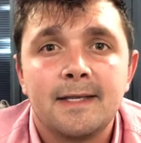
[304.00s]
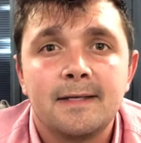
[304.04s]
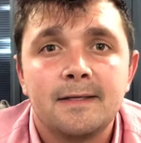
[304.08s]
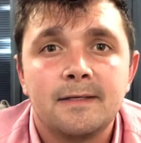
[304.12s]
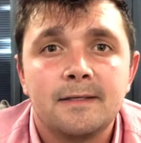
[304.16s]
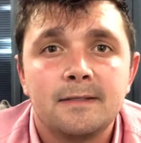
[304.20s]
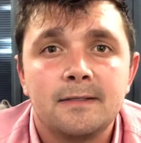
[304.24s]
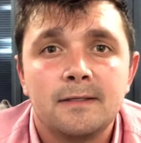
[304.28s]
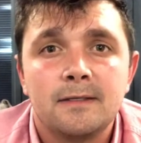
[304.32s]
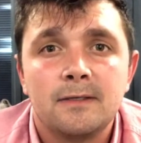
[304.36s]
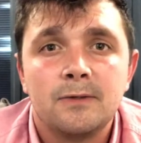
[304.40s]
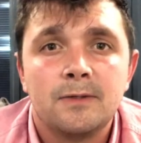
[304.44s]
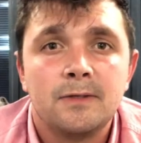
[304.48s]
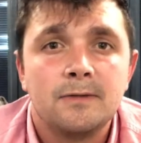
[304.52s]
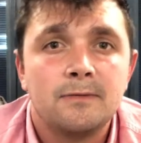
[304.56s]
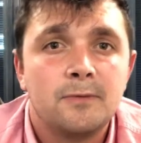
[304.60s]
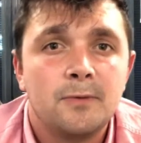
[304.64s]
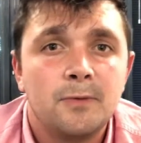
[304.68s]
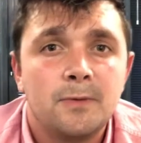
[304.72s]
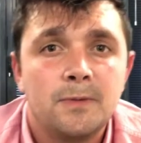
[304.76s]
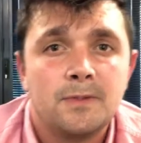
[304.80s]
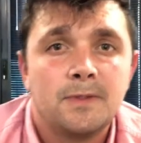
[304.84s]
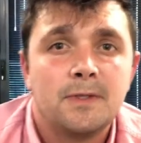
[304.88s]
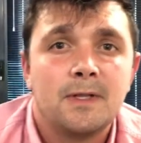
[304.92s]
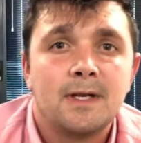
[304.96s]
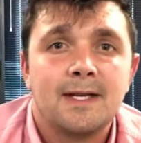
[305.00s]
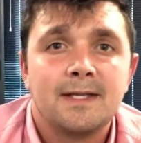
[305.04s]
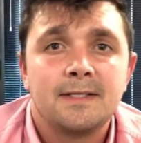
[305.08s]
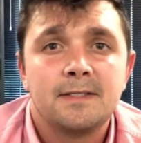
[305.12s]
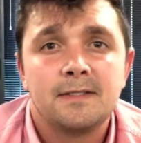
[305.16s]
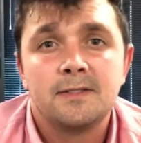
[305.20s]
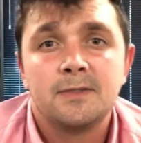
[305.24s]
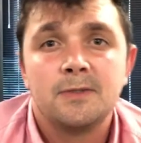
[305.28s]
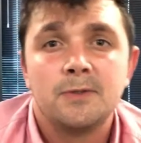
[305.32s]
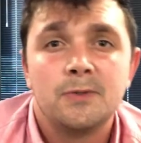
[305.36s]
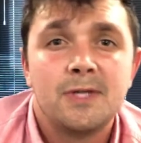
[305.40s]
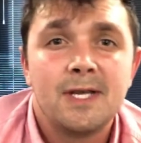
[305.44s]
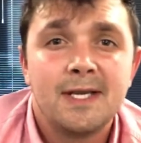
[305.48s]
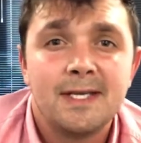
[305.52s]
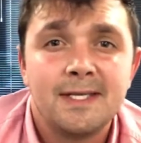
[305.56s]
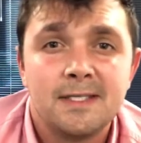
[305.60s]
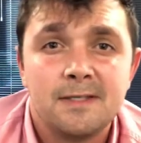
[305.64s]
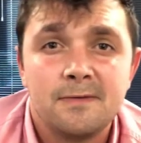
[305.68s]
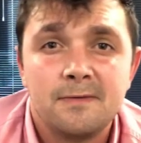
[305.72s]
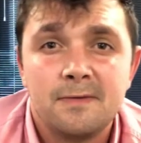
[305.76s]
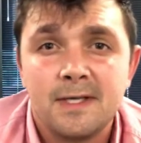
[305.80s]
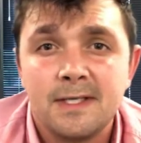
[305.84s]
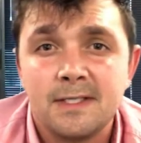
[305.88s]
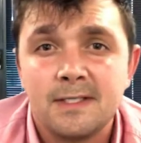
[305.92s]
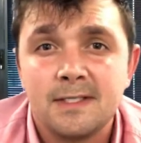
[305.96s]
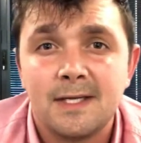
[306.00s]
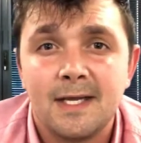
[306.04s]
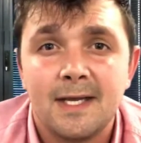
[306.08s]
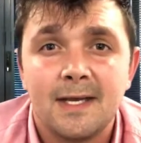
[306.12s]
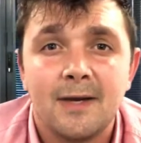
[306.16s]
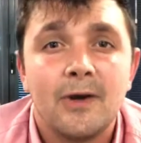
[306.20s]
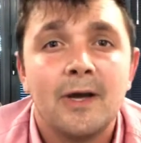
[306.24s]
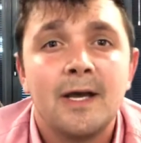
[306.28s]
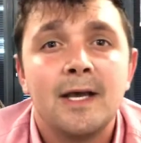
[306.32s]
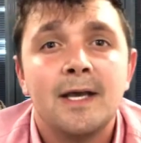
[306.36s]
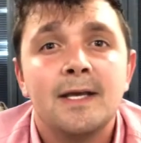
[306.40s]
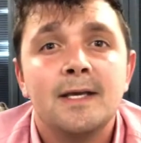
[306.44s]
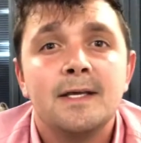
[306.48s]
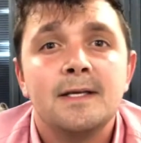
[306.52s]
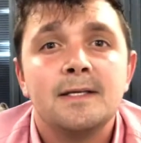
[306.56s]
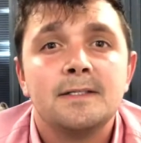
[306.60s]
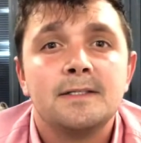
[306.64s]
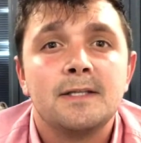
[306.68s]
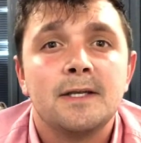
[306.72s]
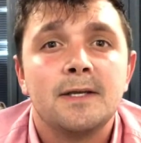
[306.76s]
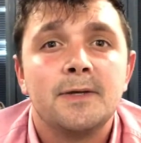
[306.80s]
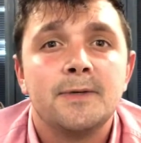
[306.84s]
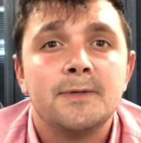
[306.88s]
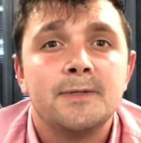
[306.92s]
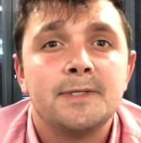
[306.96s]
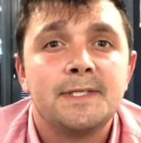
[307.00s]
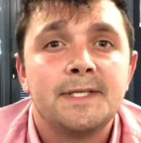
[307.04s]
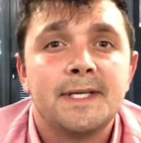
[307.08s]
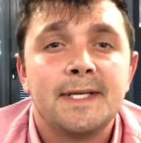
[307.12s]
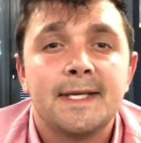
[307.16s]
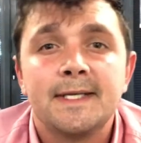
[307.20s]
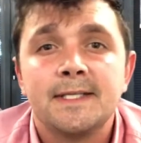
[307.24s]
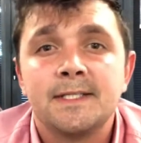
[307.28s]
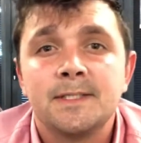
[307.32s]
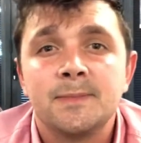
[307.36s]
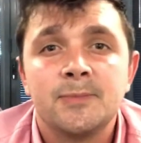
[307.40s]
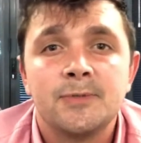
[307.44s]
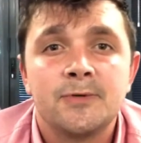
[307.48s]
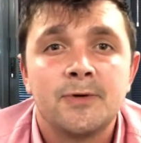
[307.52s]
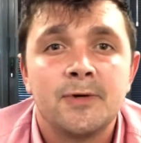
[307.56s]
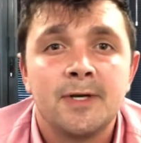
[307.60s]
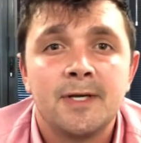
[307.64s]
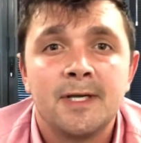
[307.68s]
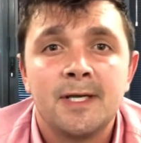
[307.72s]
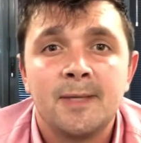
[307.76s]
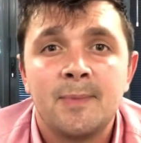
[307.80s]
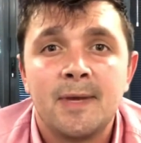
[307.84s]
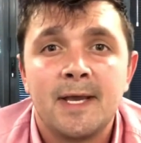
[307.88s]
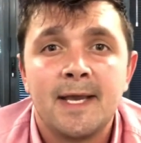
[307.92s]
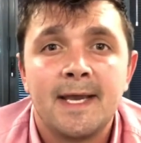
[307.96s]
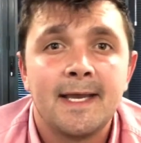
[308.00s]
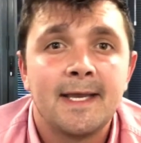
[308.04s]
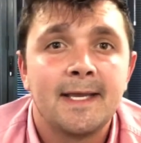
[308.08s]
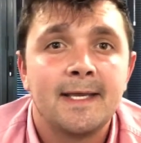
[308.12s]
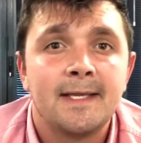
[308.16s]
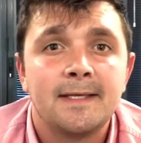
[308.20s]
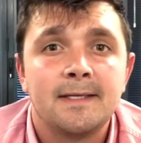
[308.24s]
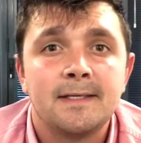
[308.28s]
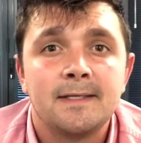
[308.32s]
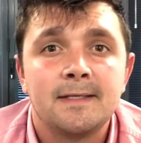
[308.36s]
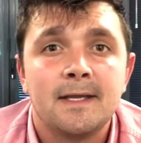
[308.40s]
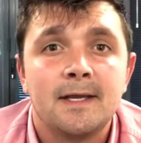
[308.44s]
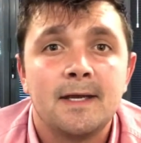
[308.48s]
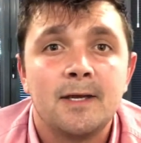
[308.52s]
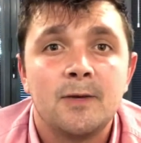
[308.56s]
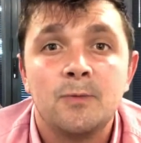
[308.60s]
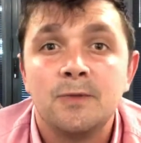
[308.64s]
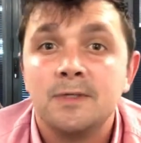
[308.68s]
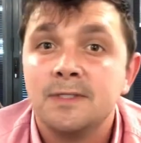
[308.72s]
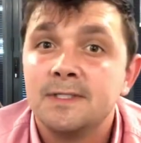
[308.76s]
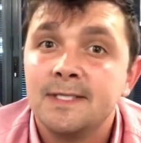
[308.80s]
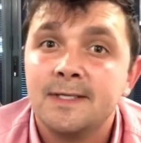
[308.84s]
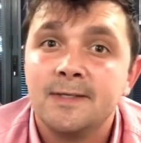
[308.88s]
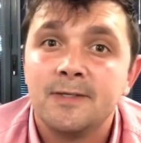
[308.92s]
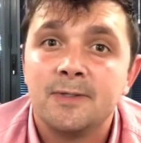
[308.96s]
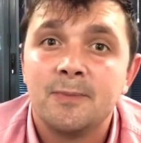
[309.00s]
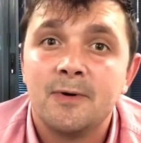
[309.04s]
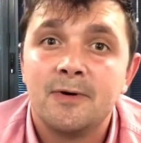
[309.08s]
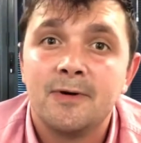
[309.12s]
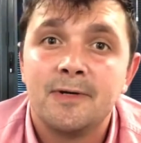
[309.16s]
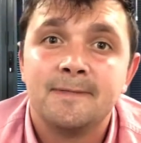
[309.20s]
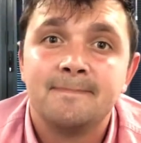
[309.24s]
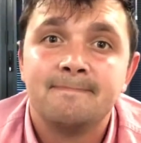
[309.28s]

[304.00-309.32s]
And looking forward to the last two days of this now. So share, subscribe, and I will see you tomorrow.